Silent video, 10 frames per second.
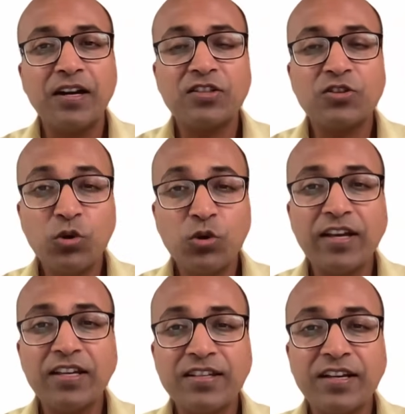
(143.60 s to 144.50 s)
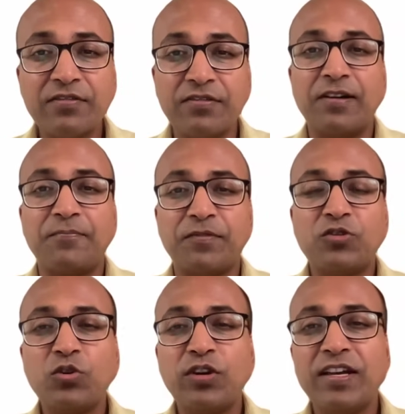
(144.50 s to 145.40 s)
Surya is the giver.
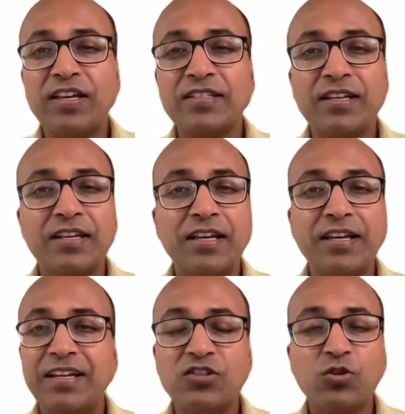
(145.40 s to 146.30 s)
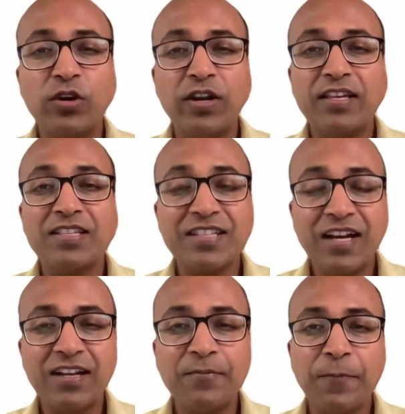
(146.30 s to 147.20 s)
Surya, the
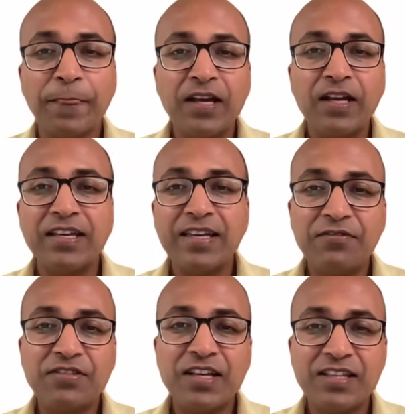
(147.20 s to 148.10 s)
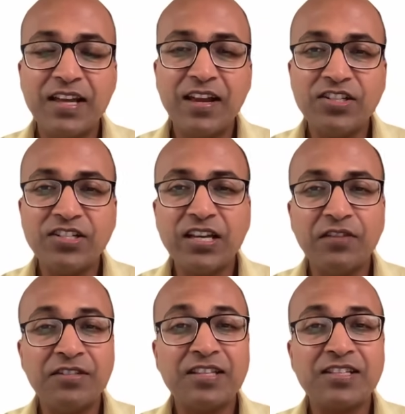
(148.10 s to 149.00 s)
sun, gives its energy,
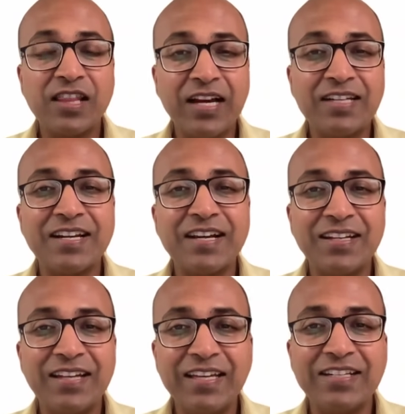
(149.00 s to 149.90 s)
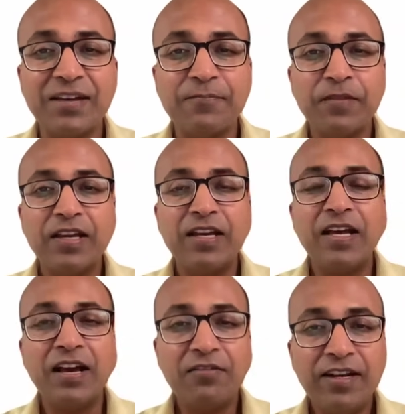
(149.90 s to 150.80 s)
gives its light and heat
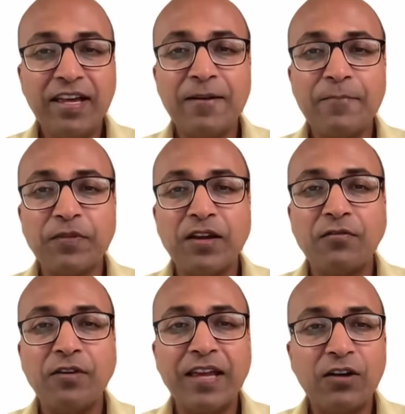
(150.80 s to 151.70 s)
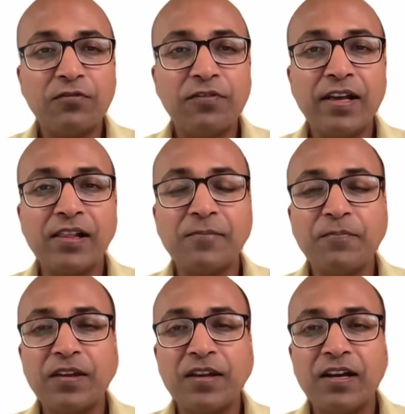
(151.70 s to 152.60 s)
every day without fail,
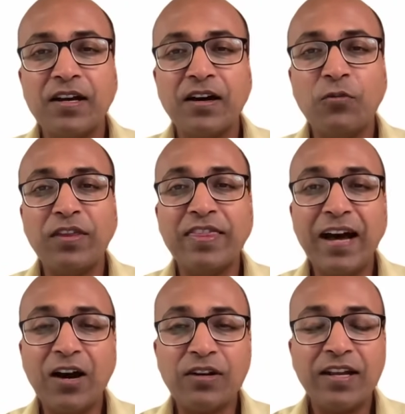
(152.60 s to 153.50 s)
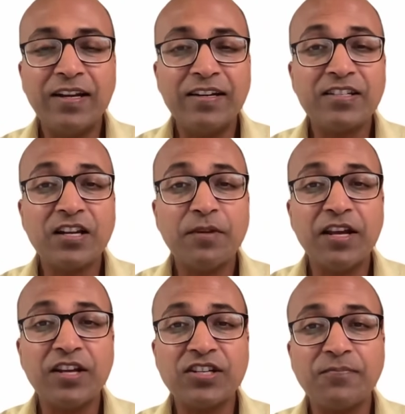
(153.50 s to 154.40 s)
without any
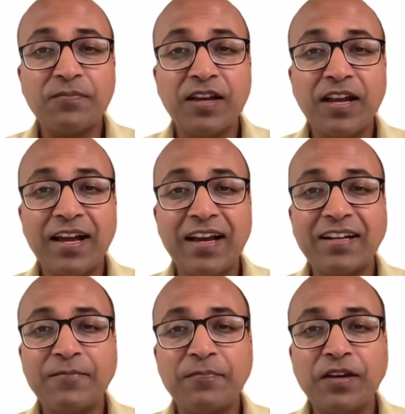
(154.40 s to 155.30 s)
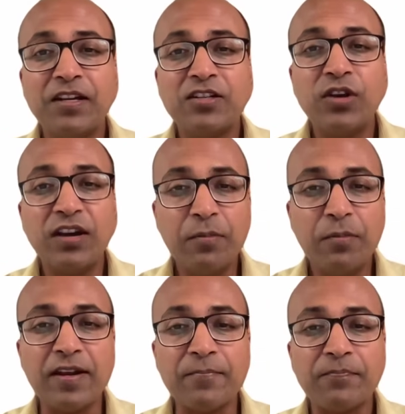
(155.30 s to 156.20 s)
discrimination, and to
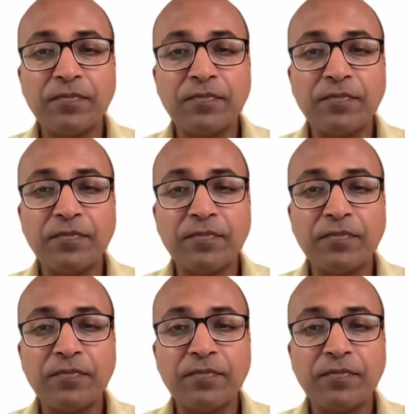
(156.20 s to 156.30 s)
everybody,